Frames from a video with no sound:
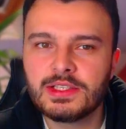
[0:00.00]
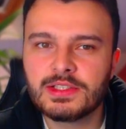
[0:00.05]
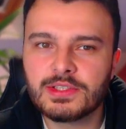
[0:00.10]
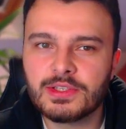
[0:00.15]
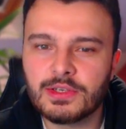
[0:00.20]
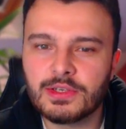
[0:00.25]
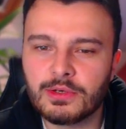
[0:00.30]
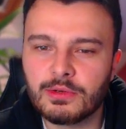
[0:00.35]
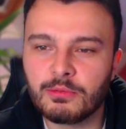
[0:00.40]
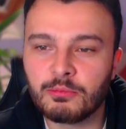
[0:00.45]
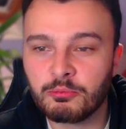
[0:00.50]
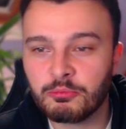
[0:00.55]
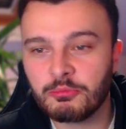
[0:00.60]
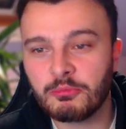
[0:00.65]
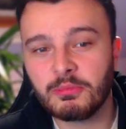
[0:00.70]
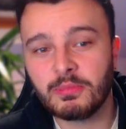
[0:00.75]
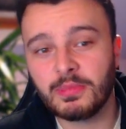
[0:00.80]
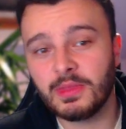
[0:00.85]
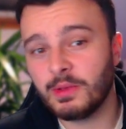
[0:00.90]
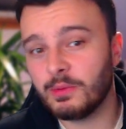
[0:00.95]
So
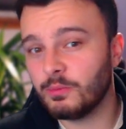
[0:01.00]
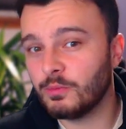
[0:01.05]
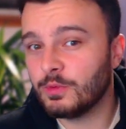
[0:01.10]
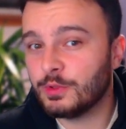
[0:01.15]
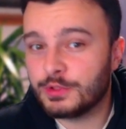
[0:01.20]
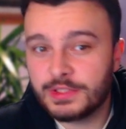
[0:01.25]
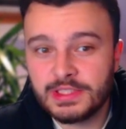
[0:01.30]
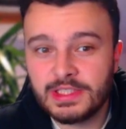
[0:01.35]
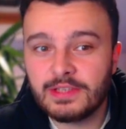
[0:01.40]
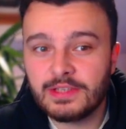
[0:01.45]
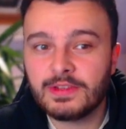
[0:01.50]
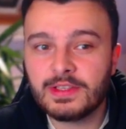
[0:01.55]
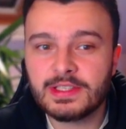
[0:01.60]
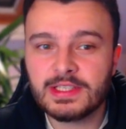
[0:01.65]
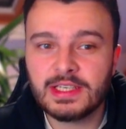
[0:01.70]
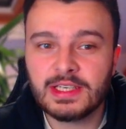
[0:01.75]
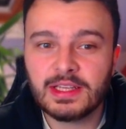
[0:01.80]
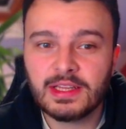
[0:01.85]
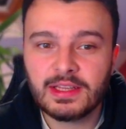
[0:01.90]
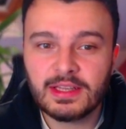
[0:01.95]
we'll see if
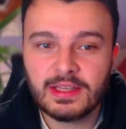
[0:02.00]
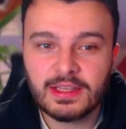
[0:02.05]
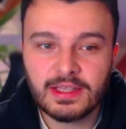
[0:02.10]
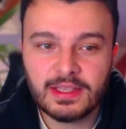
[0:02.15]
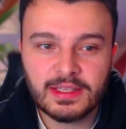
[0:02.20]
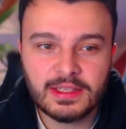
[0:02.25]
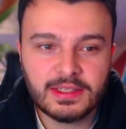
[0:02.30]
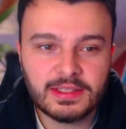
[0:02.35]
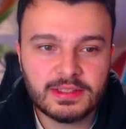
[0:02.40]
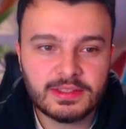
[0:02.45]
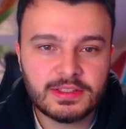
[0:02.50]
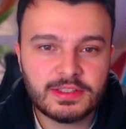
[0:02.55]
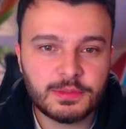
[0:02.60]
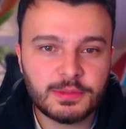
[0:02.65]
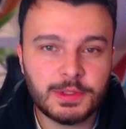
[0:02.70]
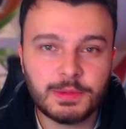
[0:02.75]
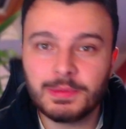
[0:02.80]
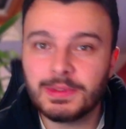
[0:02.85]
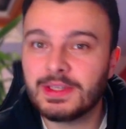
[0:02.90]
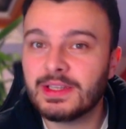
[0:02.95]
there's anything to be